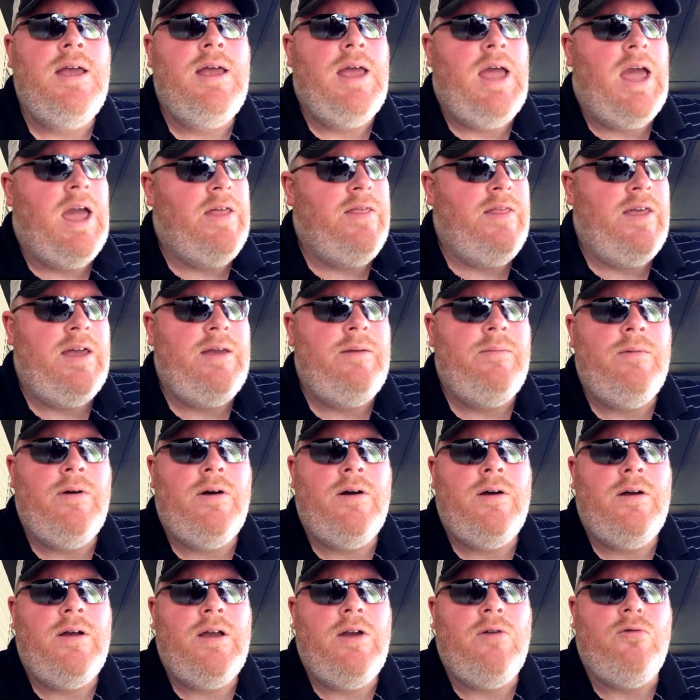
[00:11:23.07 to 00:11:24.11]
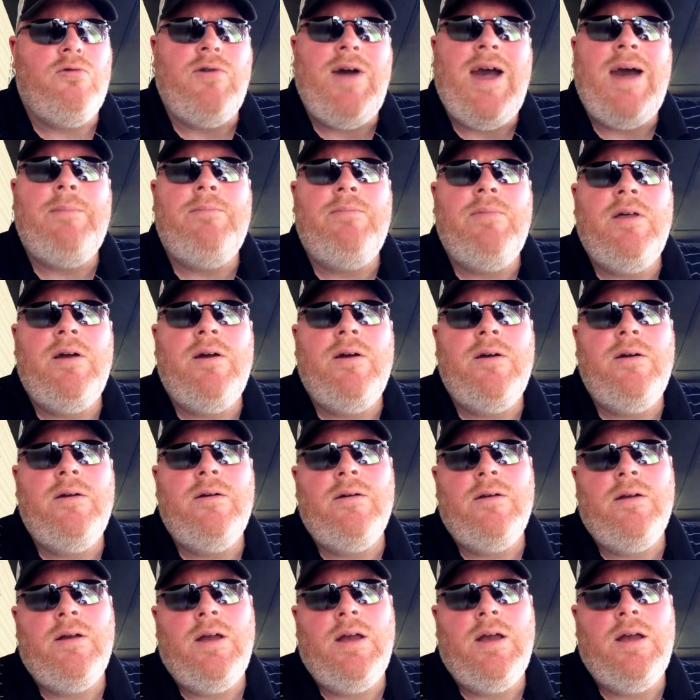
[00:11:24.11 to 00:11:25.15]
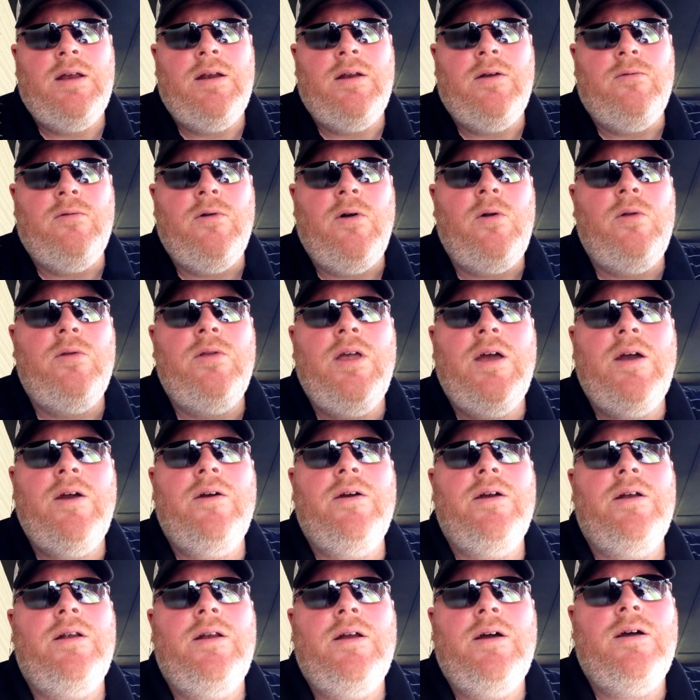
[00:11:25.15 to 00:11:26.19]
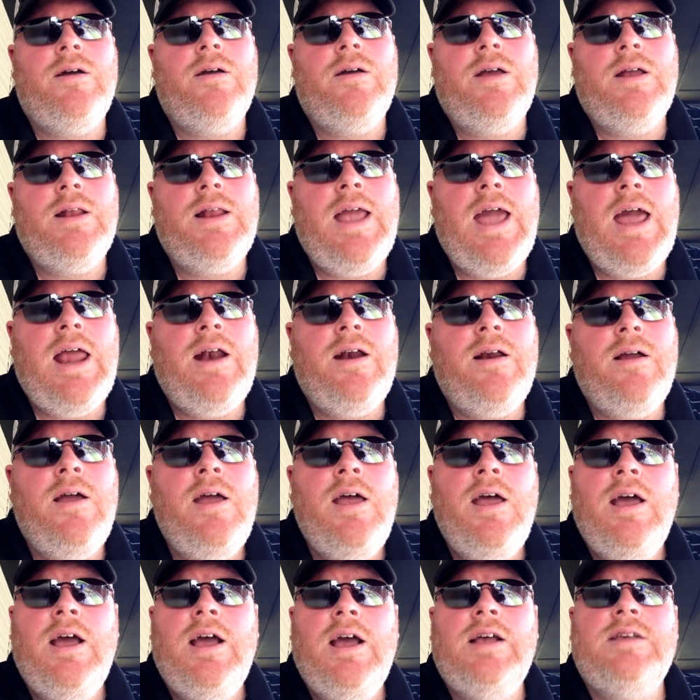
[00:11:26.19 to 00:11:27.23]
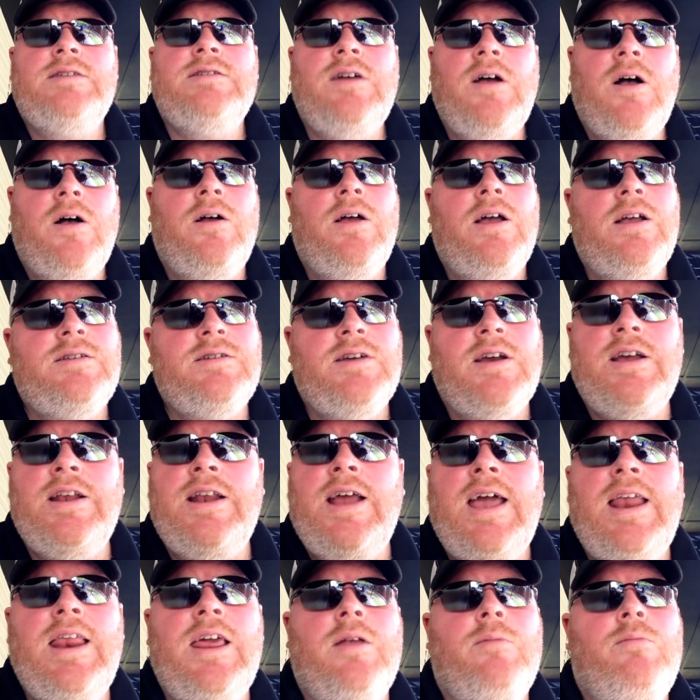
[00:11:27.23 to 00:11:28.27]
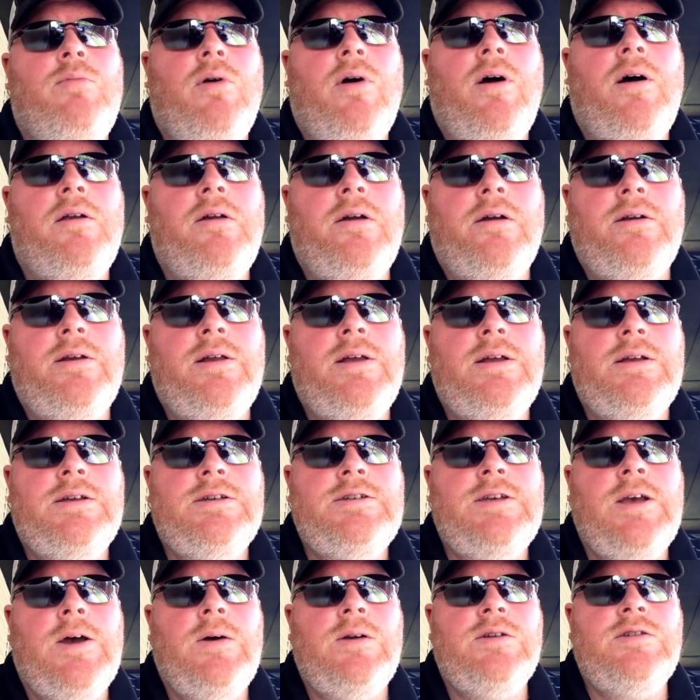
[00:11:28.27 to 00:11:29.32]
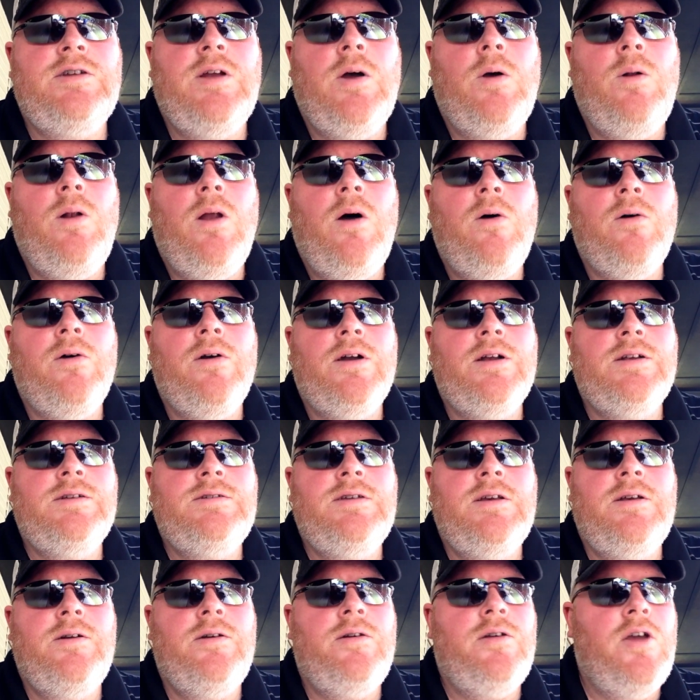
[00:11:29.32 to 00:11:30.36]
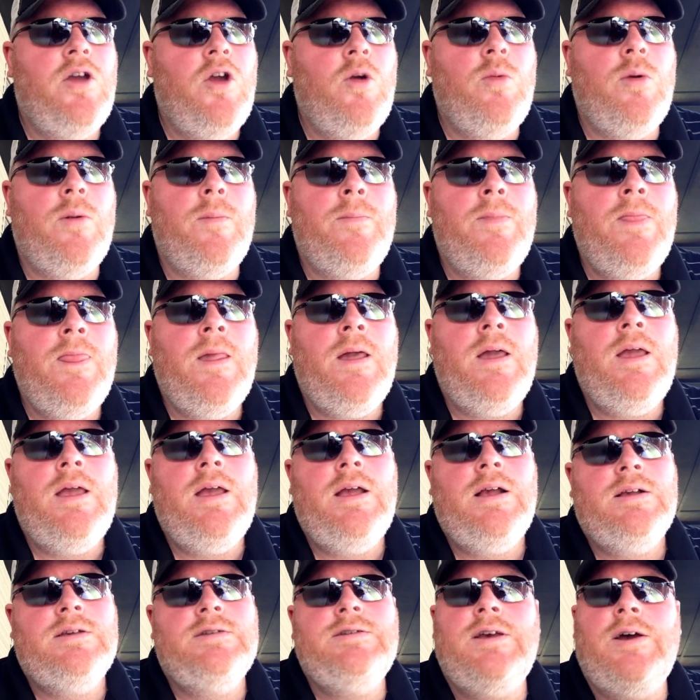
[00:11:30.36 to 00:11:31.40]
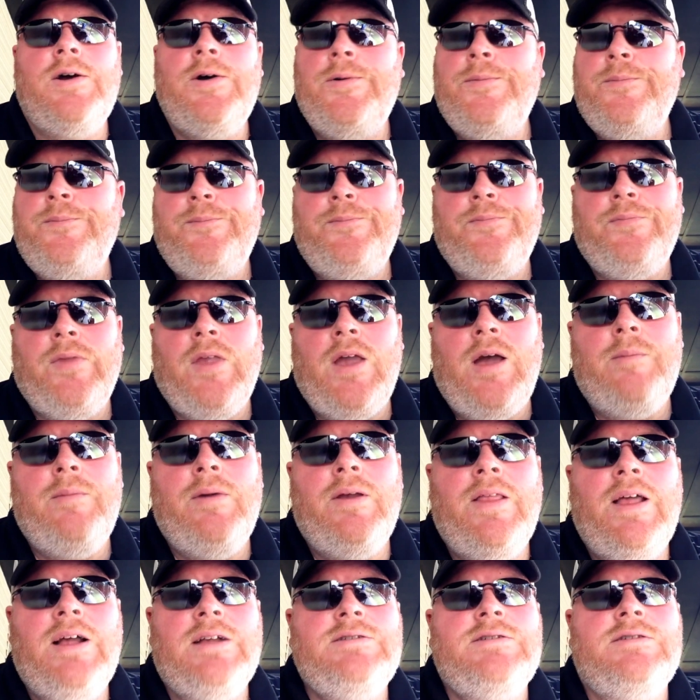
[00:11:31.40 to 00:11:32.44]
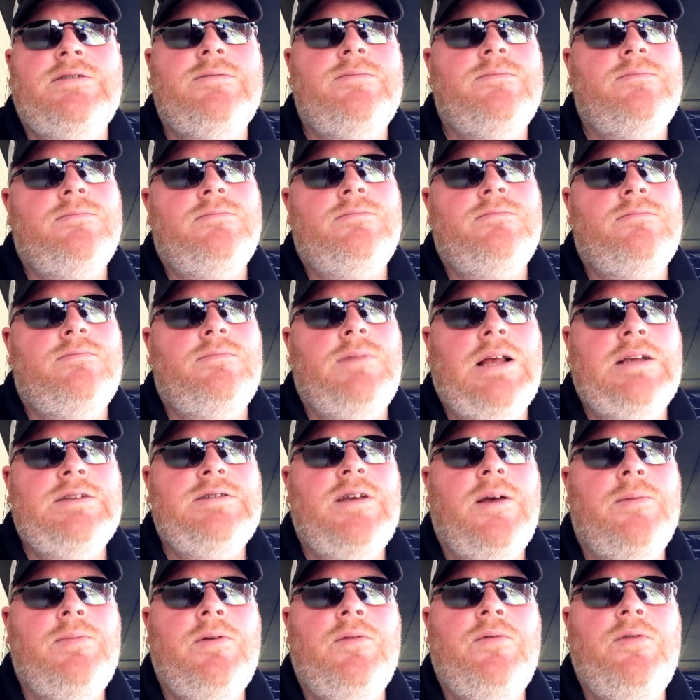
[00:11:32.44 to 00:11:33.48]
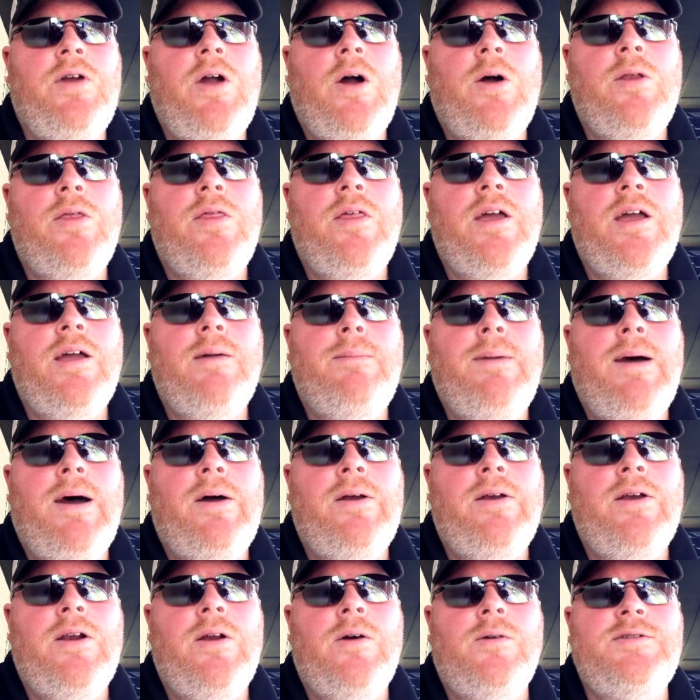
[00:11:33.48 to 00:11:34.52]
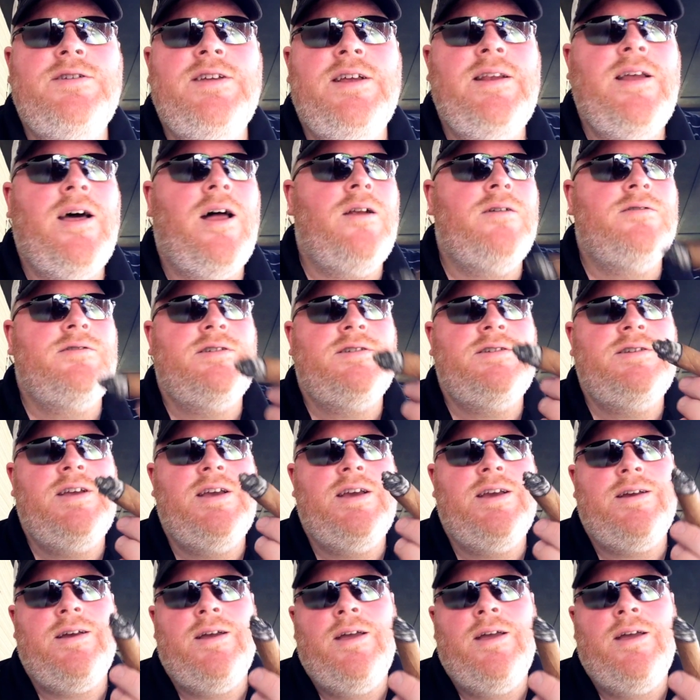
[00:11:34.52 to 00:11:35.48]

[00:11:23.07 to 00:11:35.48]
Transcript: and they get wrapped there and rolled there in Canada, it's a Canadian product, so it's no longer considered Cuban. So, I mean, that's something for y'all to think about. You know, $10 a stick.